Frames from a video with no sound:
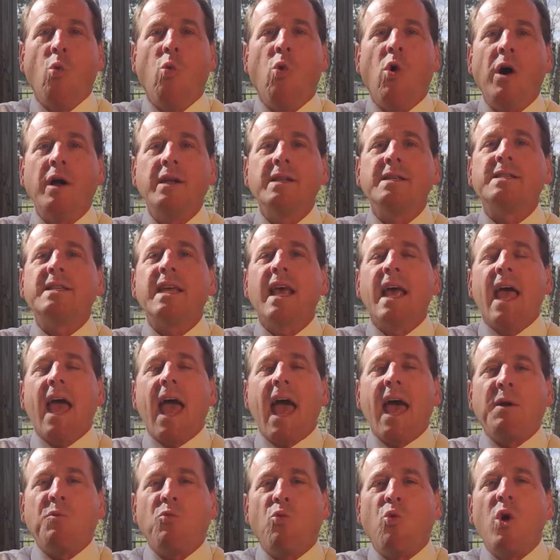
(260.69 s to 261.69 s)
once,
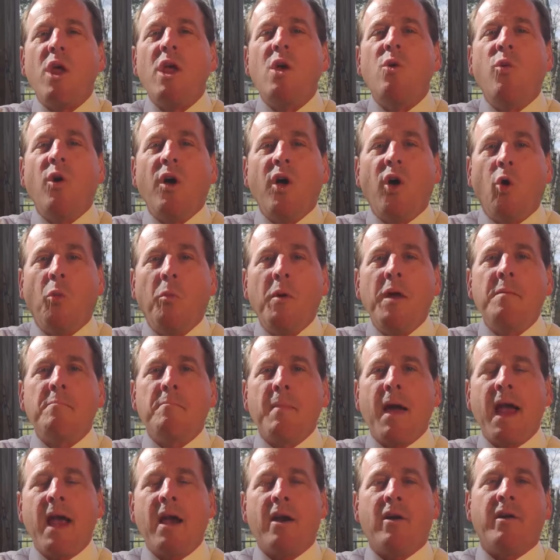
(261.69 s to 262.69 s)
and we will be
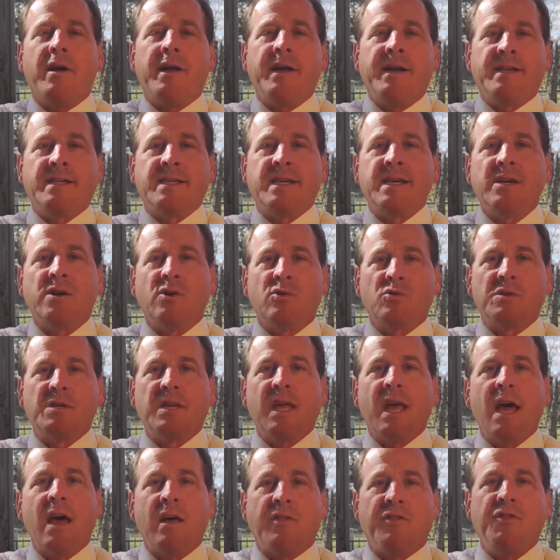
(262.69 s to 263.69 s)
married till
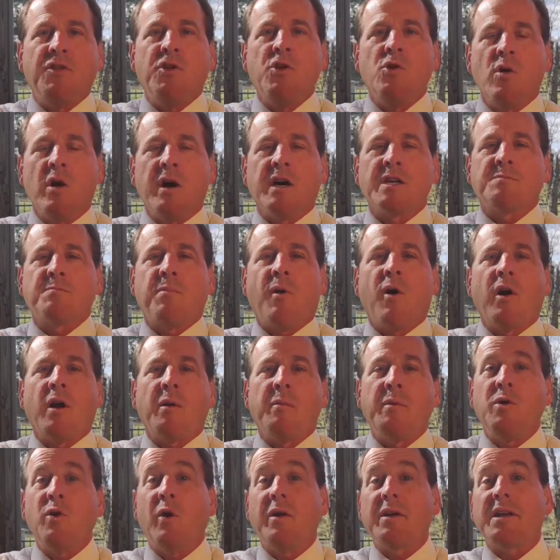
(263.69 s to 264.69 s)
death do us part.
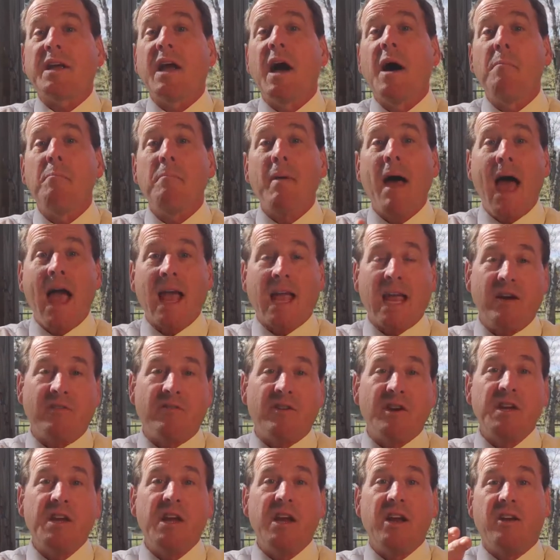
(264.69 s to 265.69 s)
I mean, you don't have to come back
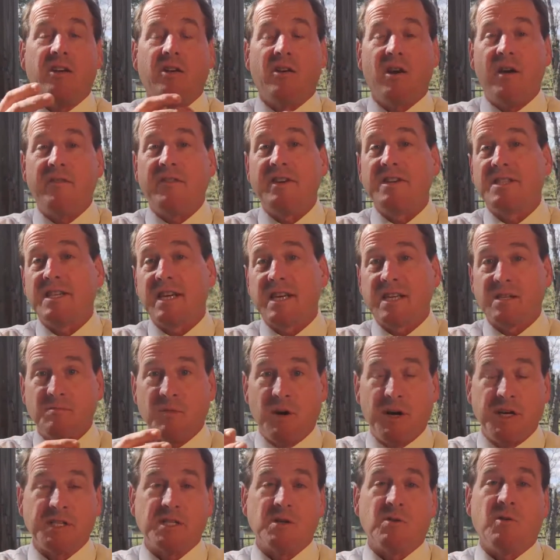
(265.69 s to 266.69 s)
every year or every 6
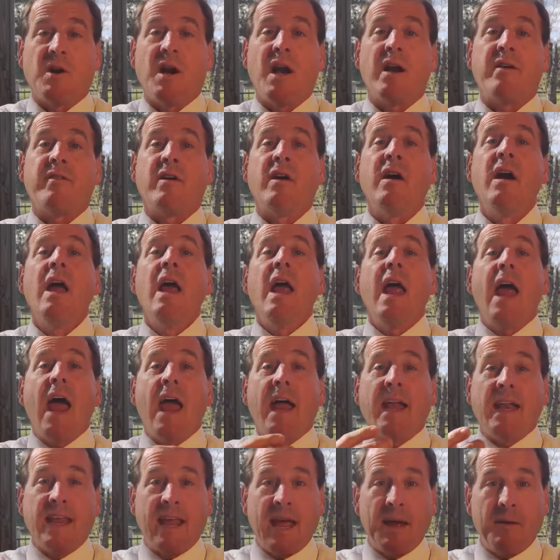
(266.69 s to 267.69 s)
months or whatever
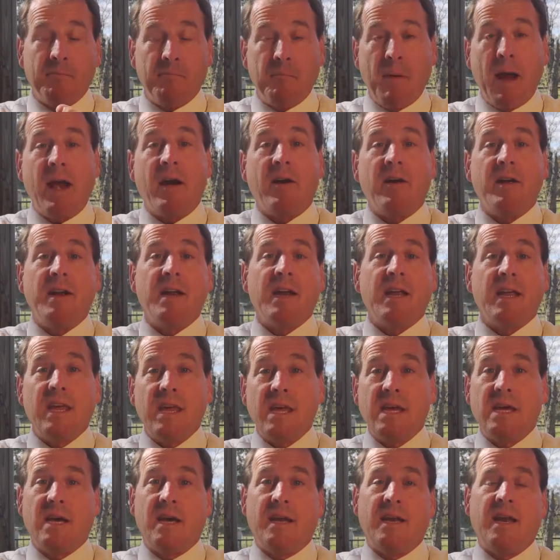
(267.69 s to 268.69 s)
and get married
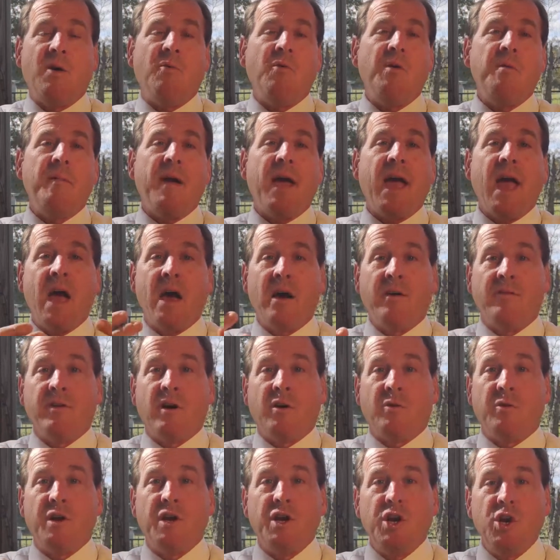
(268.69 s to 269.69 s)
again. Now, we may have
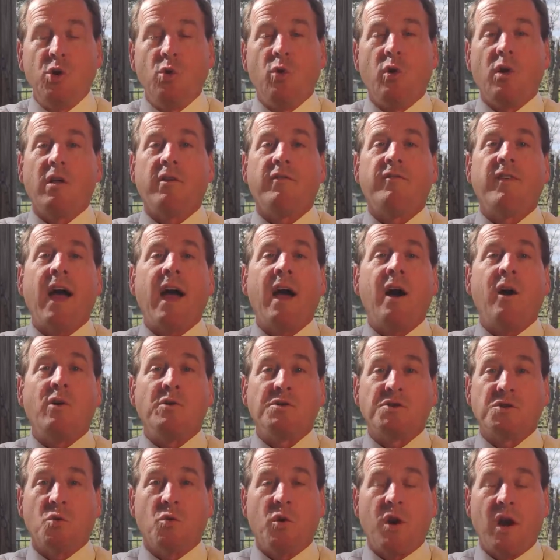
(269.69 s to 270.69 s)
a renewal of
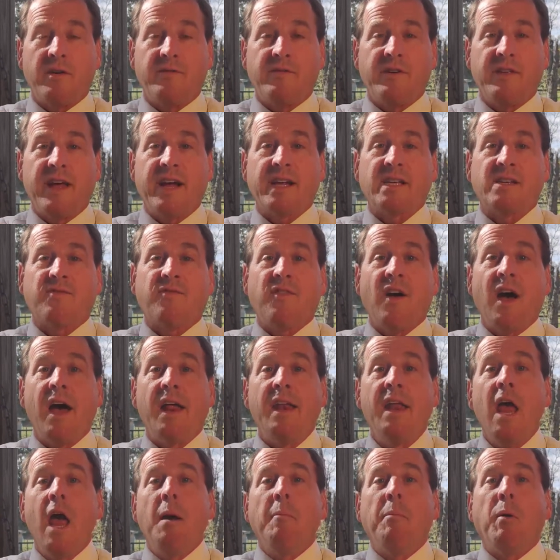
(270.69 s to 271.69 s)
vows or whatever. That's
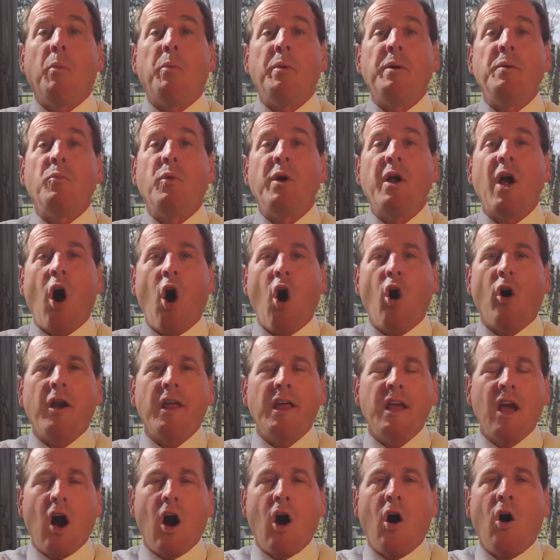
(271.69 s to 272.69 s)
fine. But we
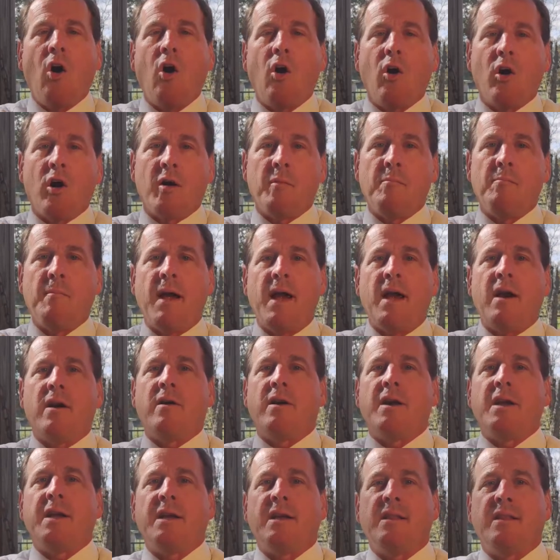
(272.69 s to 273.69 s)
already are
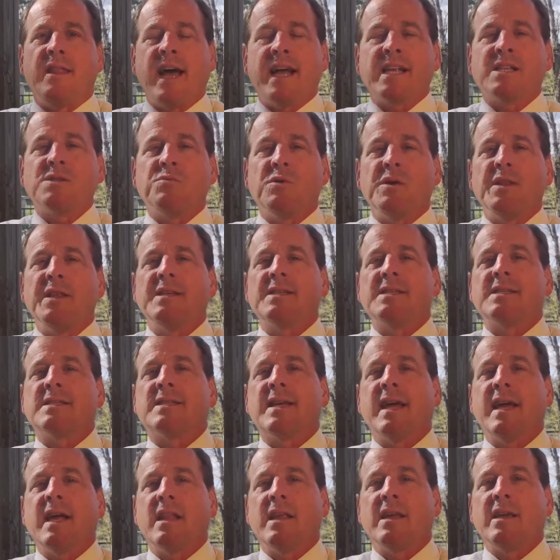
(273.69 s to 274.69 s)
married. That's what this is
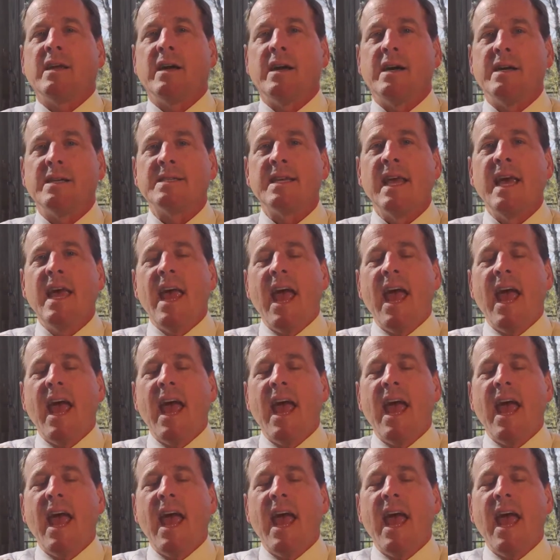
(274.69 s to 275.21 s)
telling us.